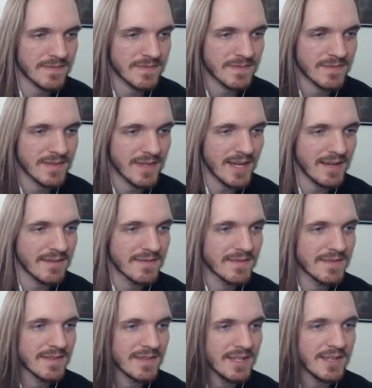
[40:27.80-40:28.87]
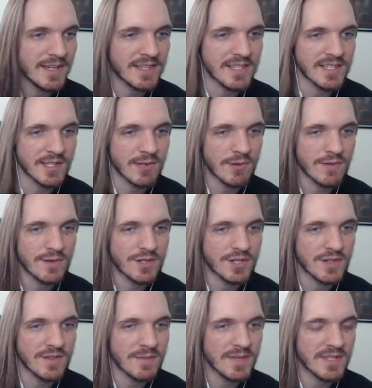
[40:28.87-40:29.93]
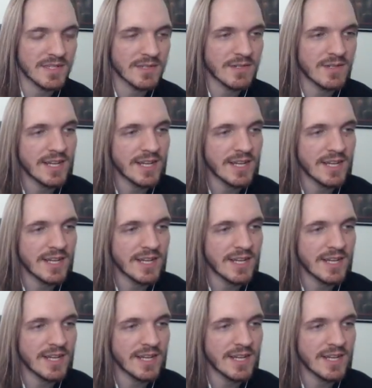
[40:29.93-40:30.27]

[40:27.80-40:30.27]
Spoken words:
Yeah. You get the slower version of the missile,